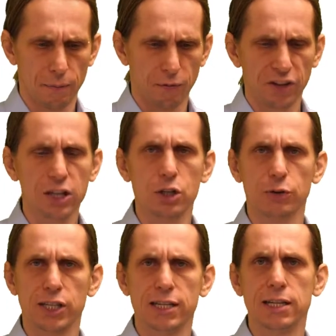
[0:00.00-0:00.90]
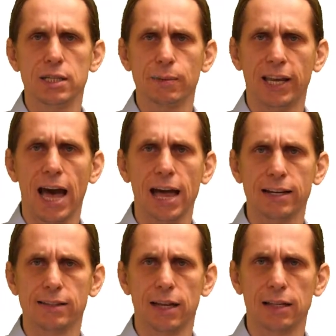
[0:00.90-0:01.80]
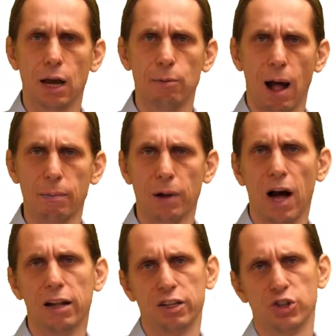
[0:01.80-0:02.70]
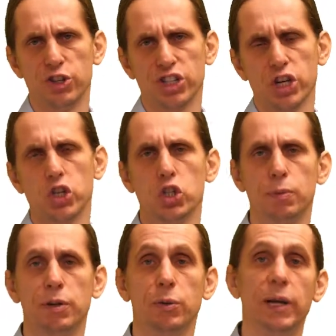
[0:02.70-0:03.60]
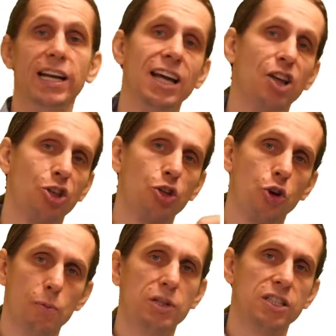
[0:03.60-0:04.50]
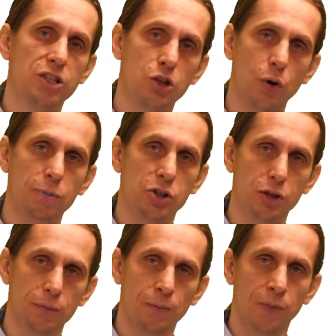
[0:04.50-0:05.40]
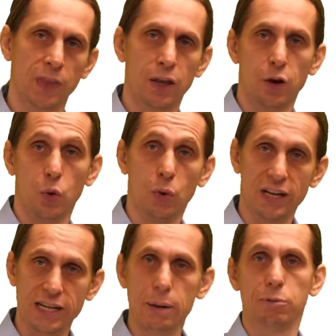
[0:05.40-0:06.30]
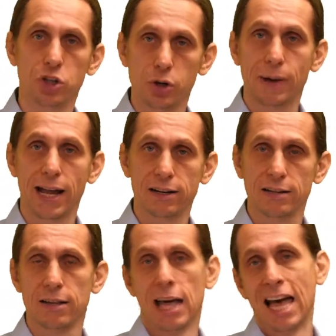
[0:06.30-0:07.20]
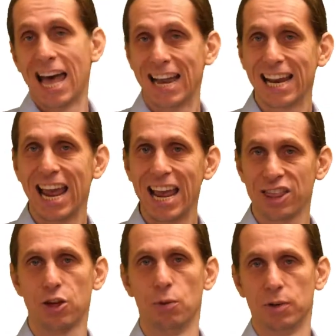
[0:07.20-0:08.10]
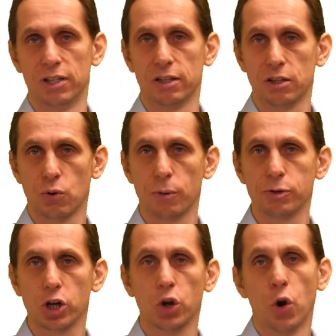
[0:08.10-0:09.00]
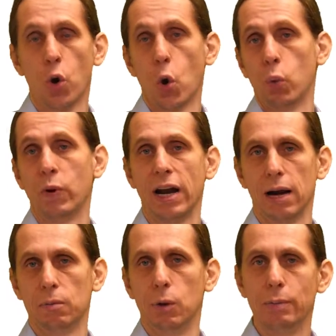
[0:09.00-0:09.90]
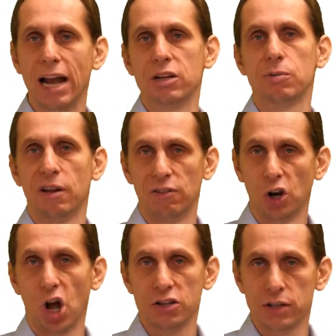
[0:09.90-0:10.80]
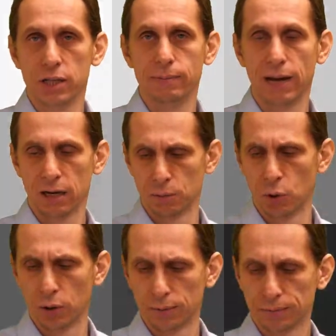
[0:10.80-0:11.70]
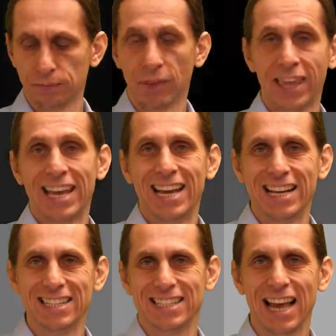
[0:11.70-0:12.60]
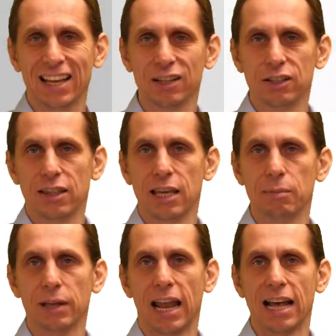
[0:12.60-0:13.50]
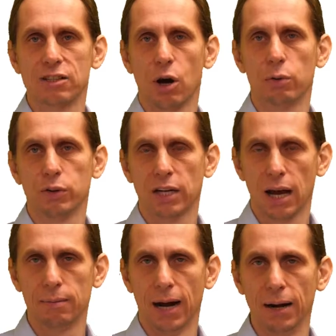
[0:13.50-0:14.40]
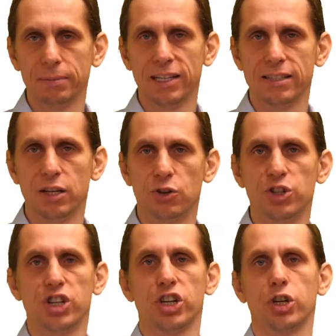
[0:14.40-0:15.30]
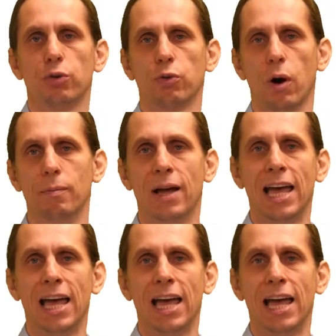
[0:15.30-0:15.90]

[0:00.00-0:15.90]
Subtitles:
fields of statistical mechanics that come up are the transitions between a thermal description, where temperature matters, and an athermal description, where momentum and velocity matter more. A second theme that has often come up is the transition from